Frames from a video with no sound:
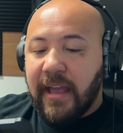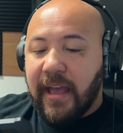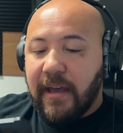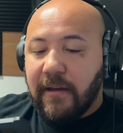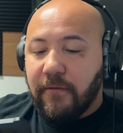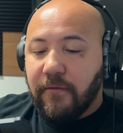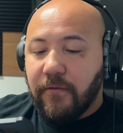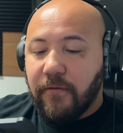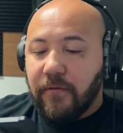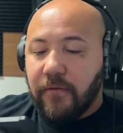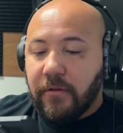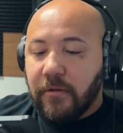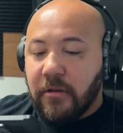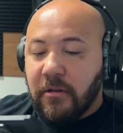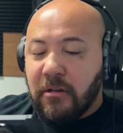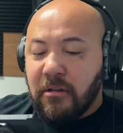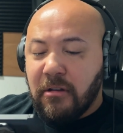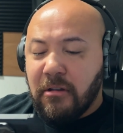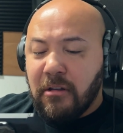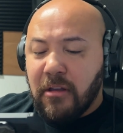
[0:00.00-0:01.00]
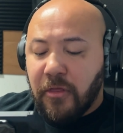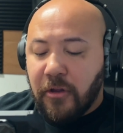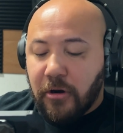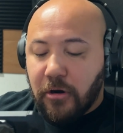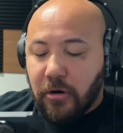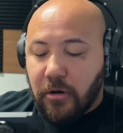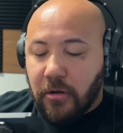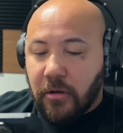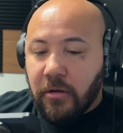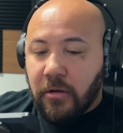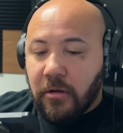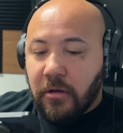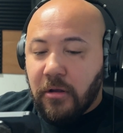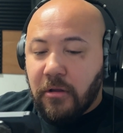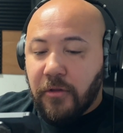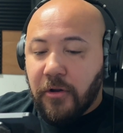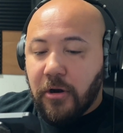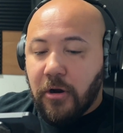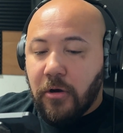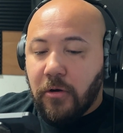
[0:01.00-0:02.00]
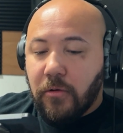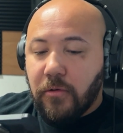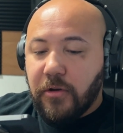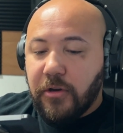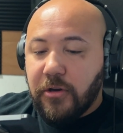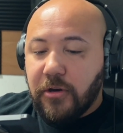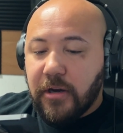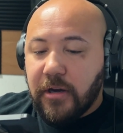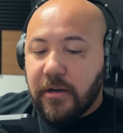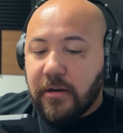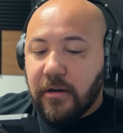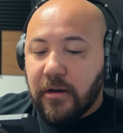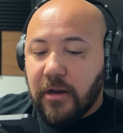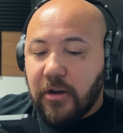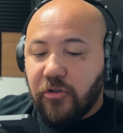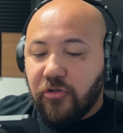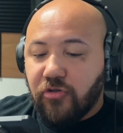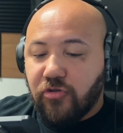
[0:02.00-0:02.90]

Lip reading: have their own, you can